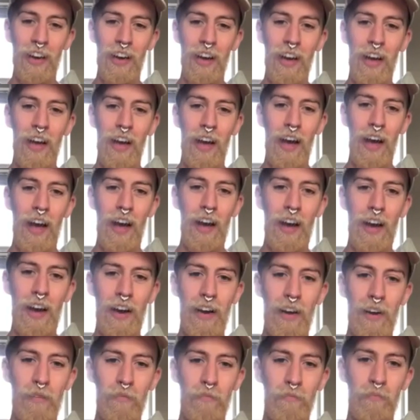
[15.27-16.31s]

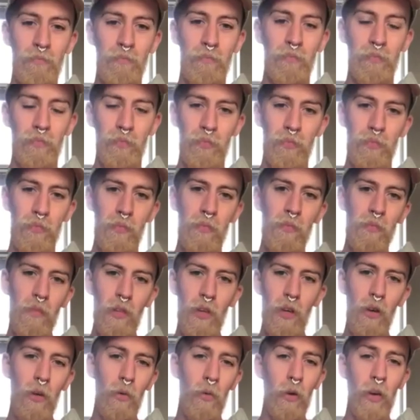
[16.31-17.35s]
We're
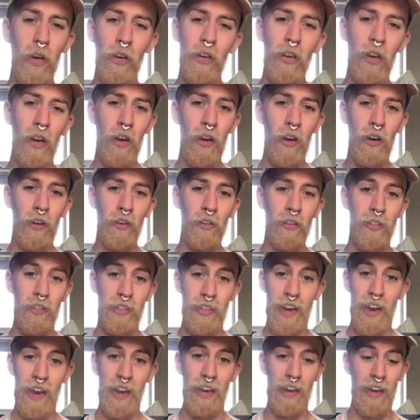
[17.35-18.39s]
going to learn today
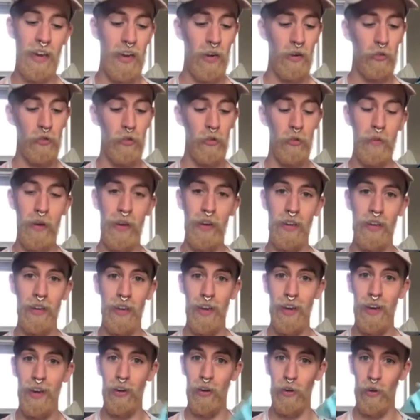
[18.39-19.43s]
how to make an
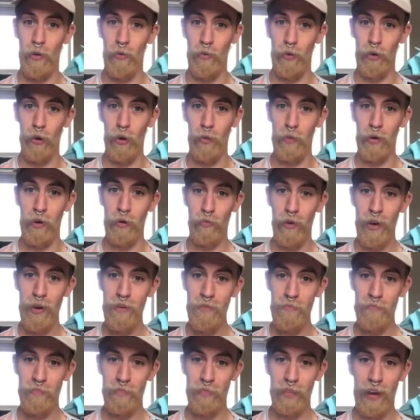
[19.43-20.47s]
origami crane.
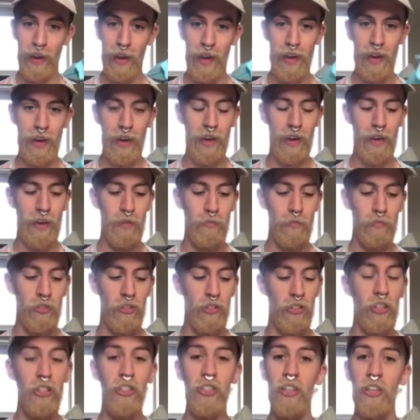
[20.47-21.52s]
It's just
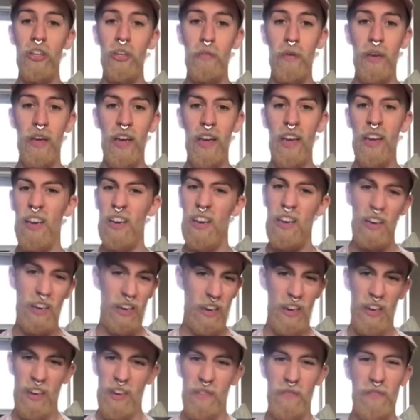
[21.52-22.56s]
going to be
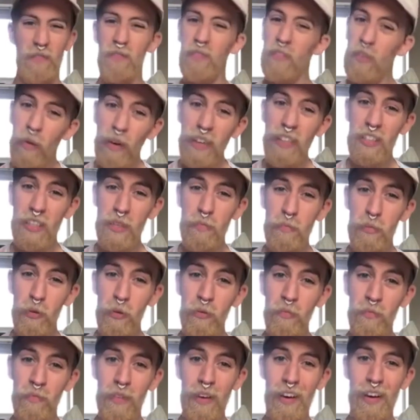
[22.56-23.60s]
quite simple.
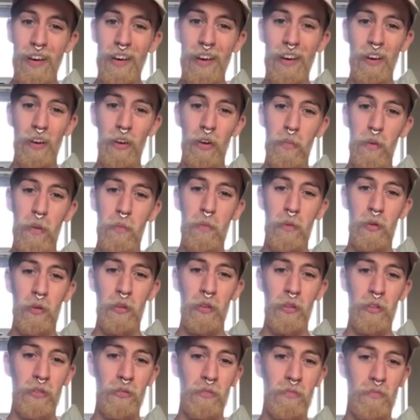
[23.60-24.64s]
A lot of people
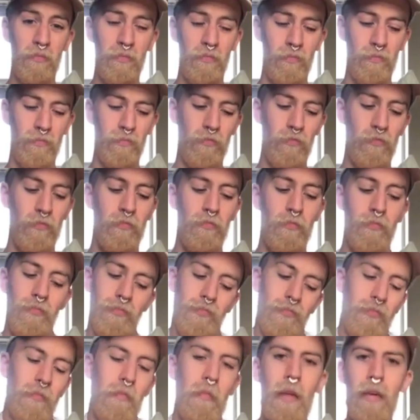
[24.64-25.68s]

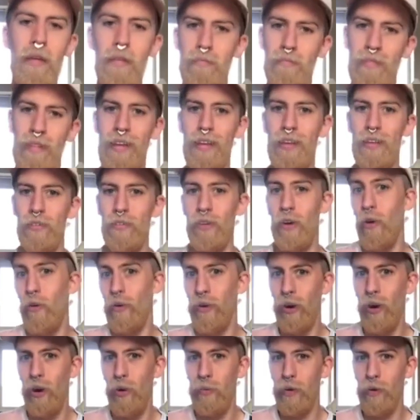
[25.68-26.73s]
think of an origami
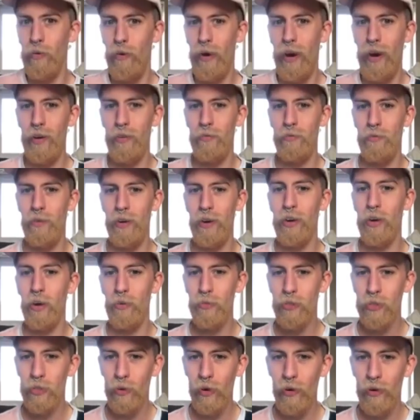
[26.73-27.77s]
crane when it comes to
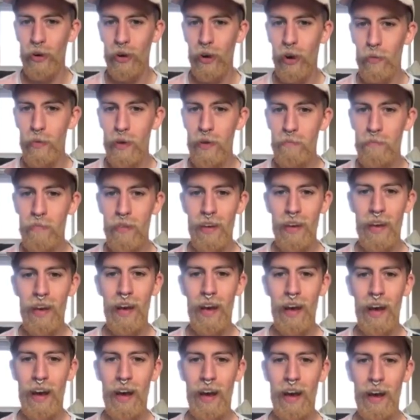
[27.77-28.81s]
origami.
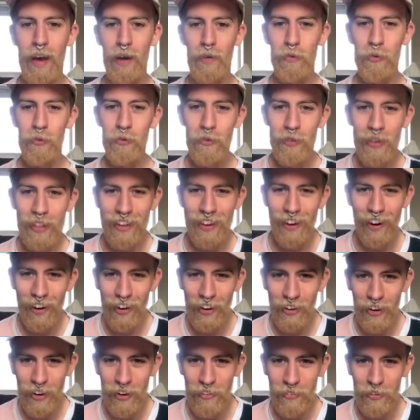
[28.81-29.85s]
Oh, there are quite a
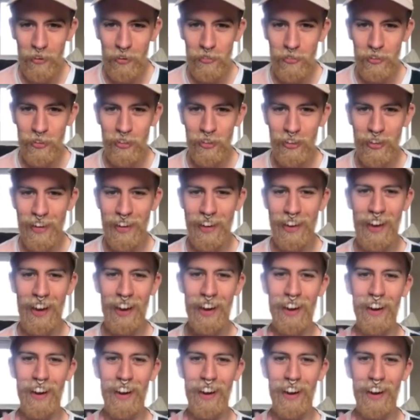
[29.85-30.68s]
few of you joining, hello.